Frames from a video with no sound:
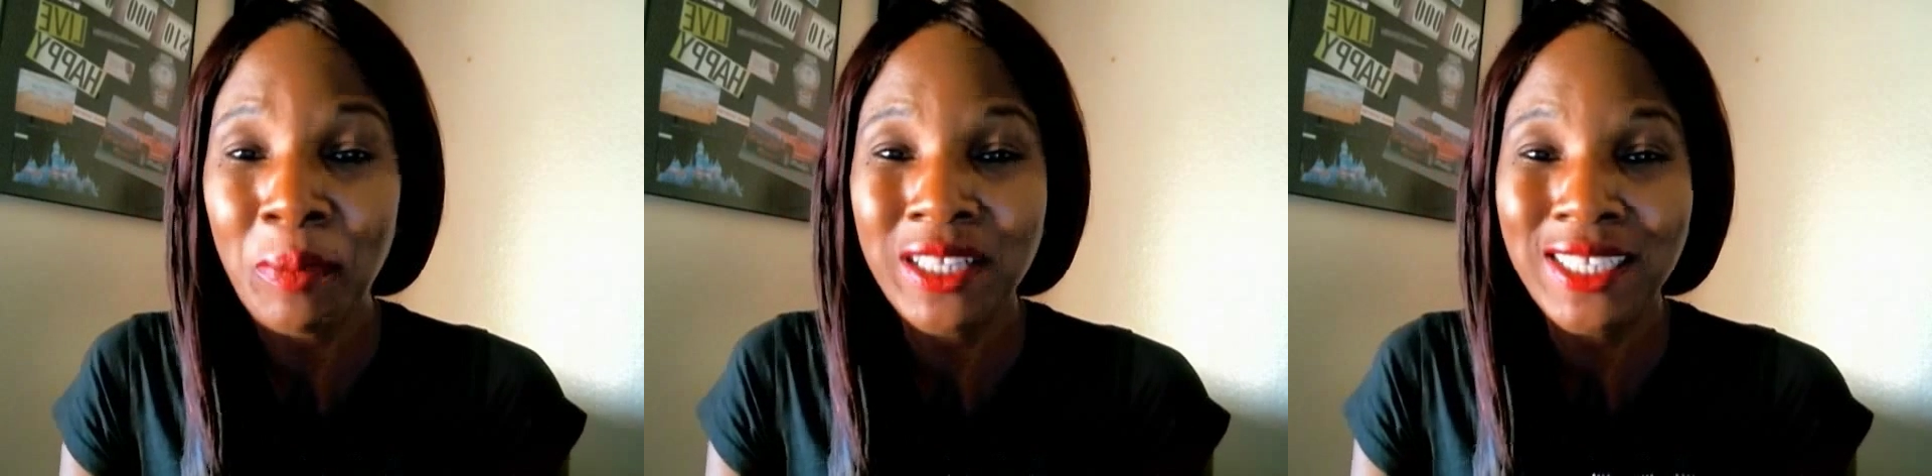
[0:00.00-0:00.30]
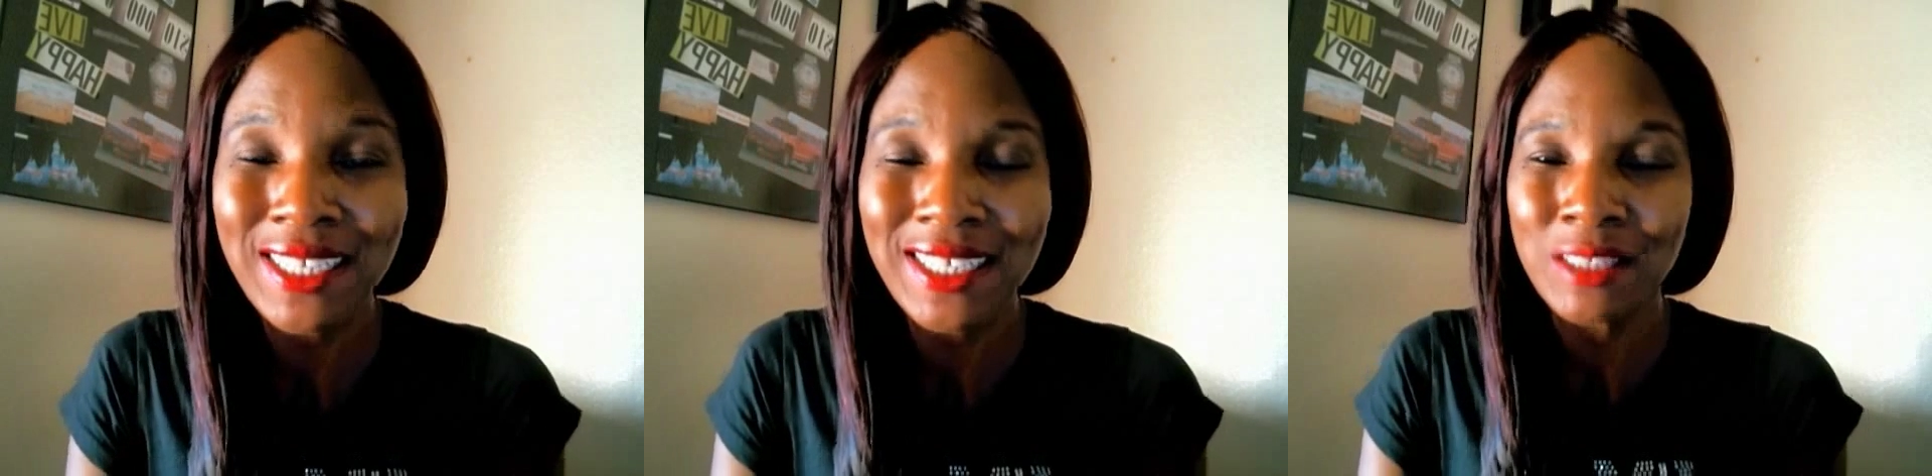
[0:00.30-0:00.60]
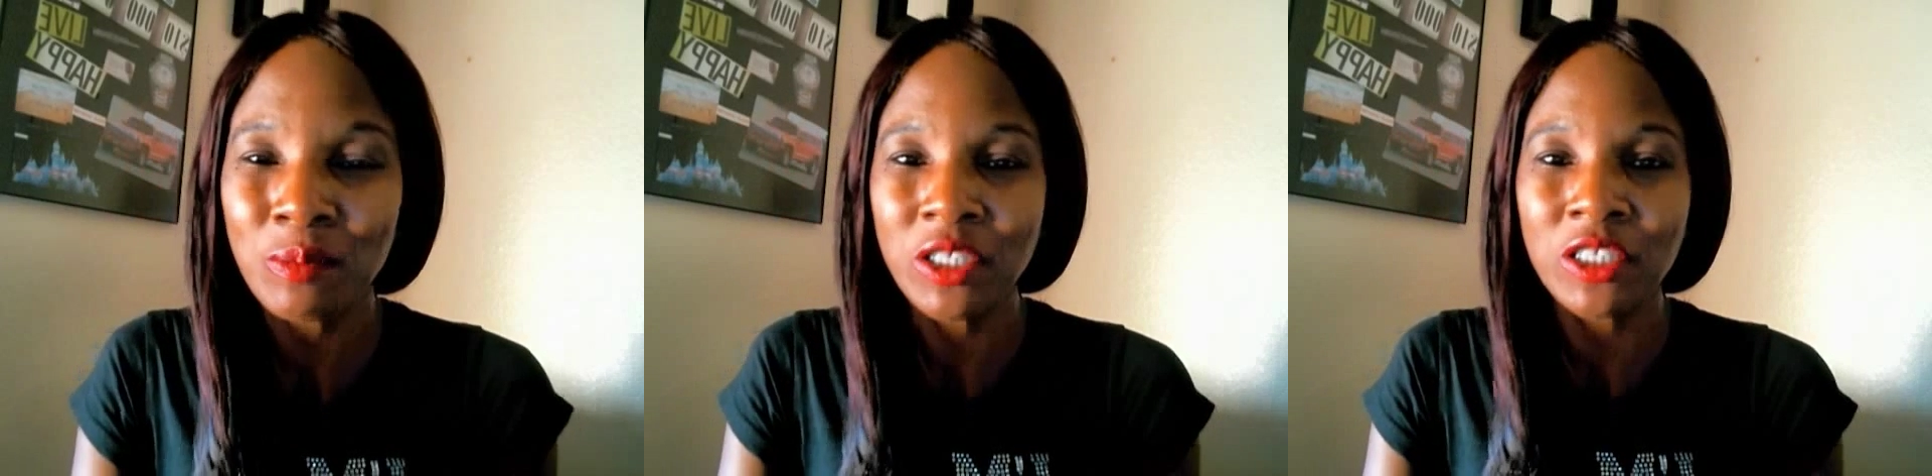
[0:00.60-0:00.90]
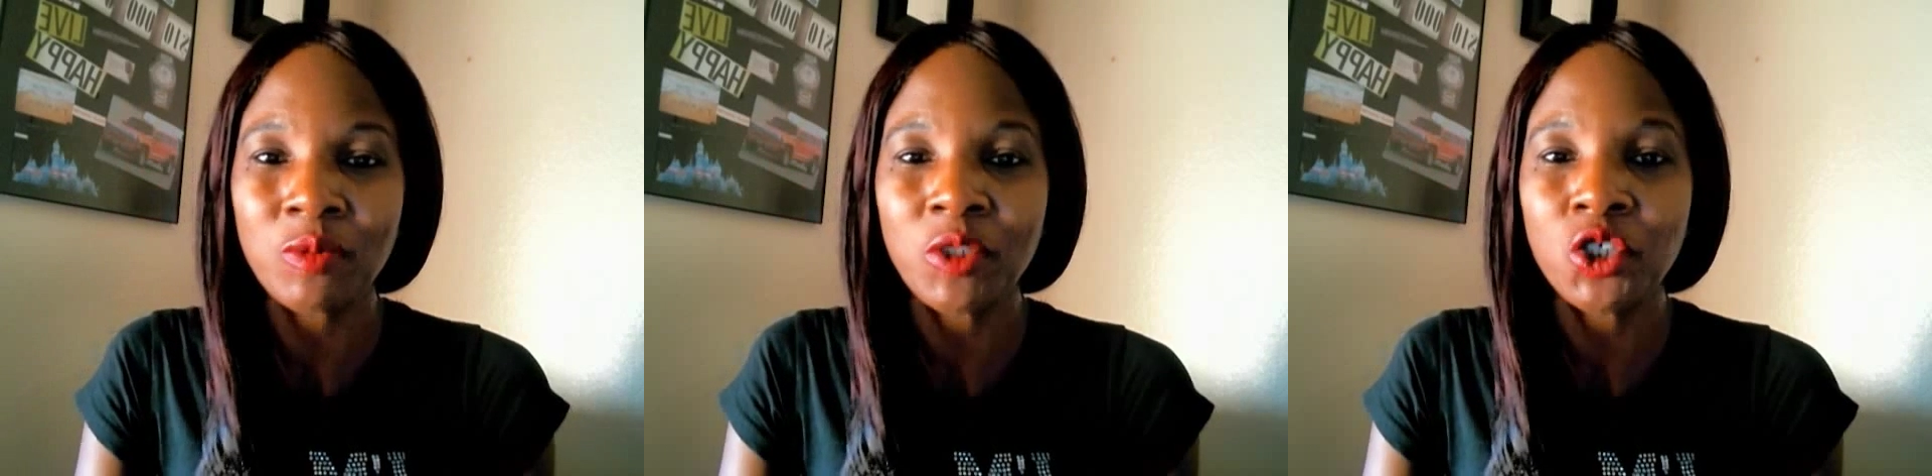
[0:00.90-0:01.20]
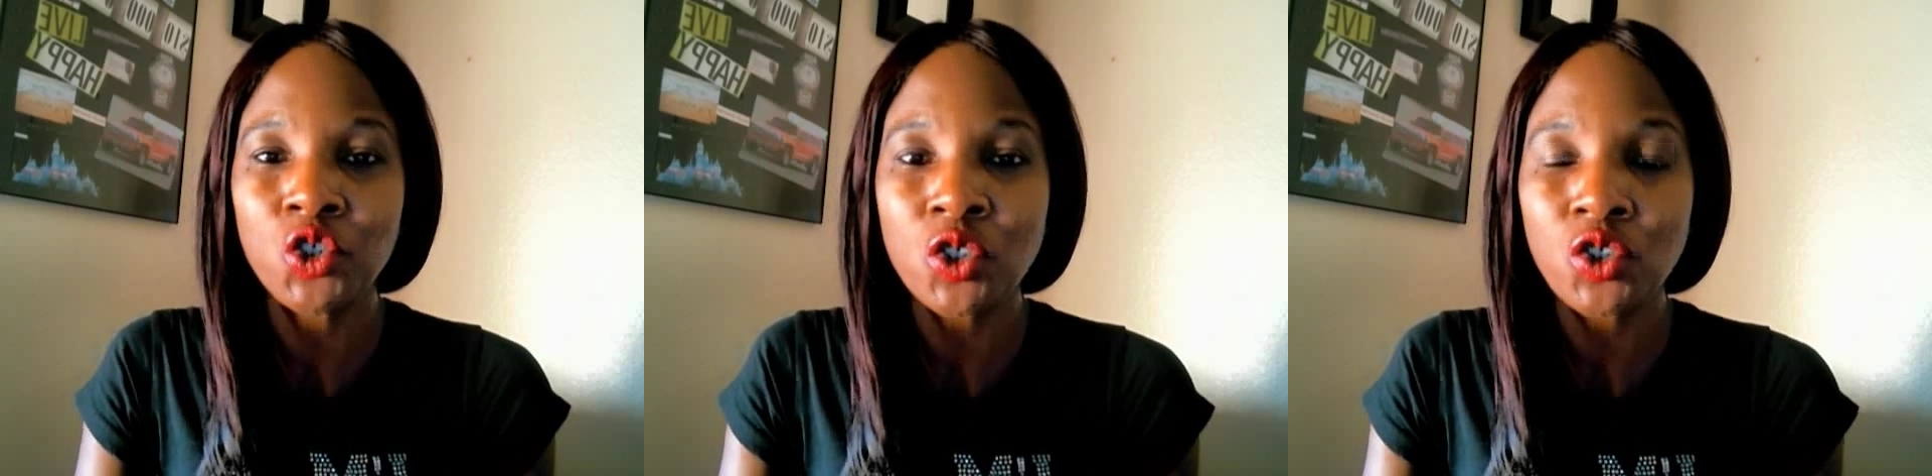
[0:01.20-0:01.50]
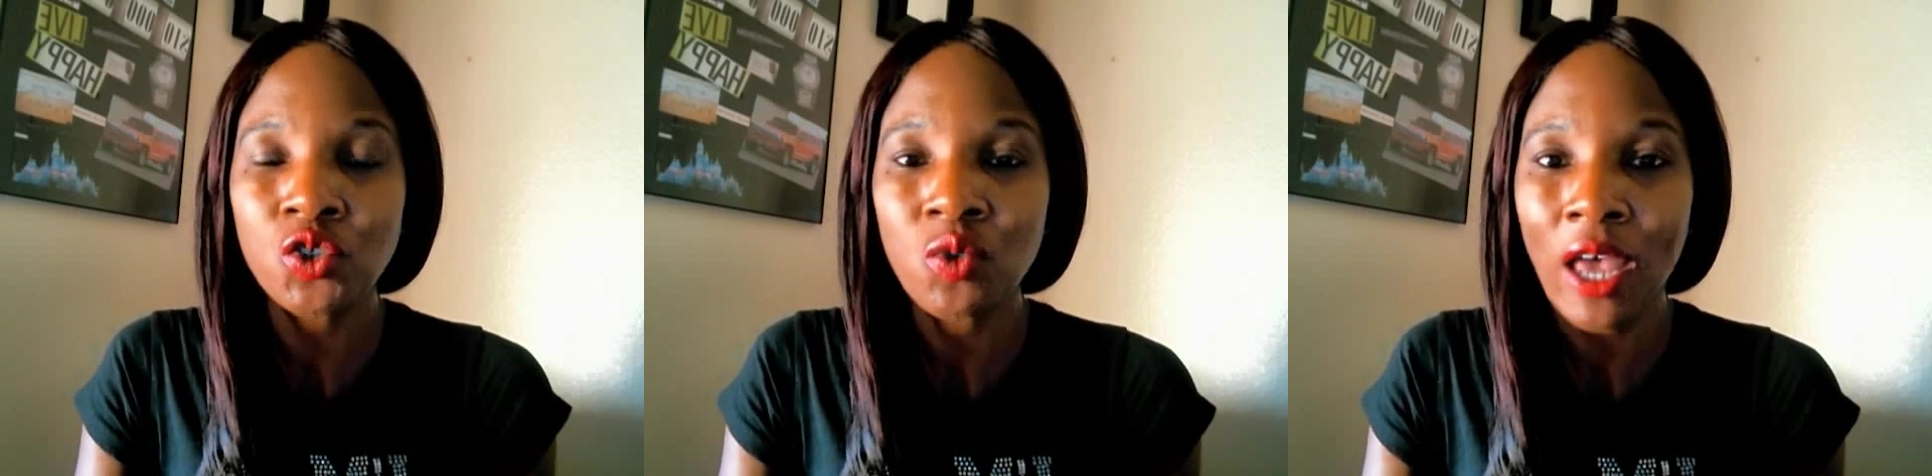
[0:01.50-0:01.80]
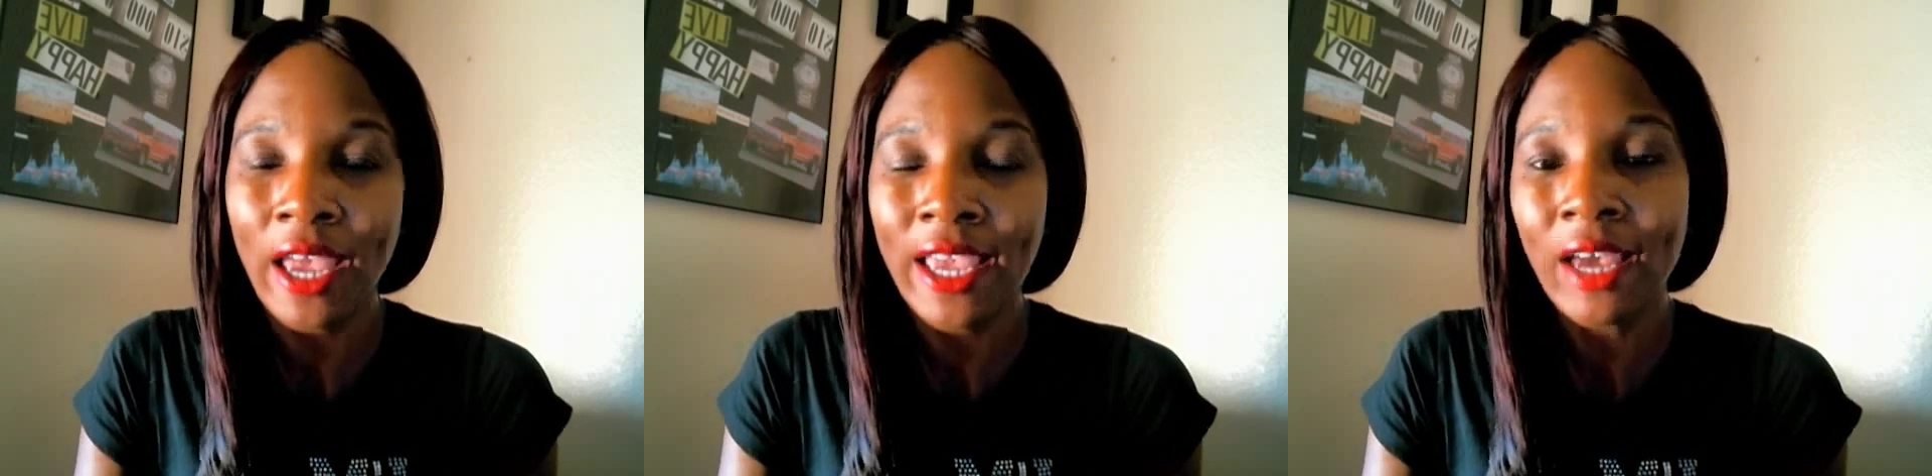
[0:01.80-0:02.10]
please, please be sure to
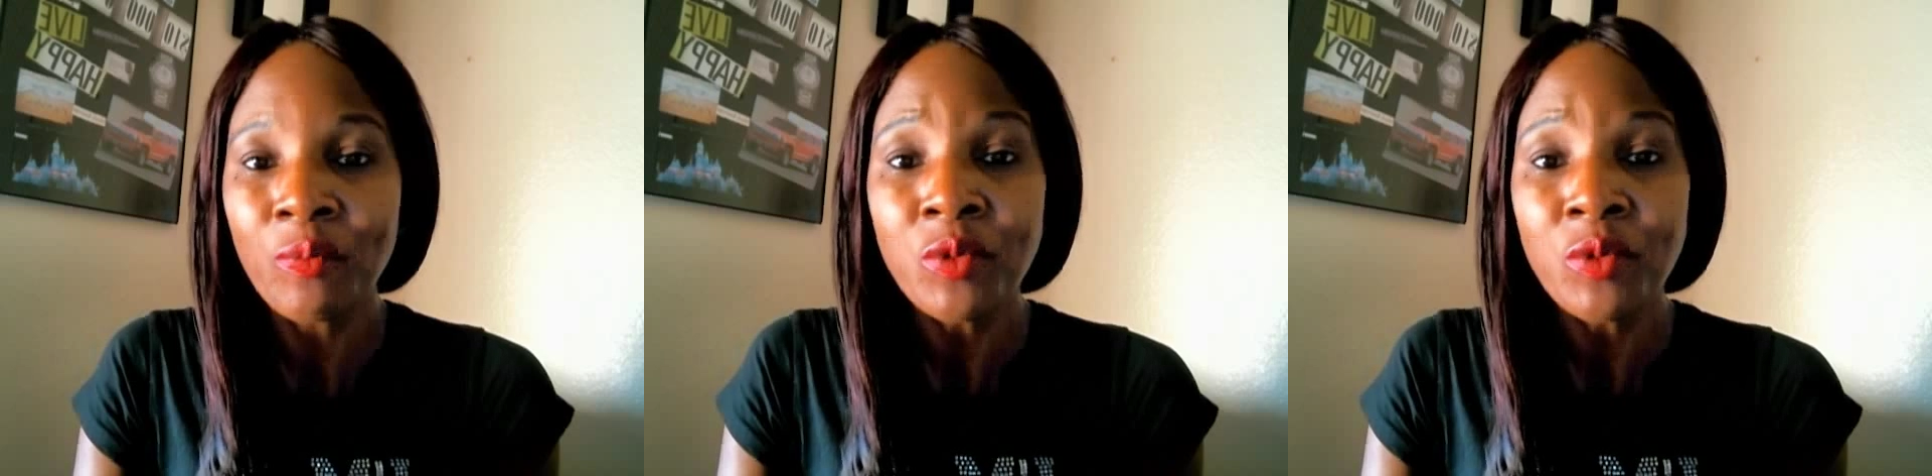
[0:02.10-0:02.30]
like,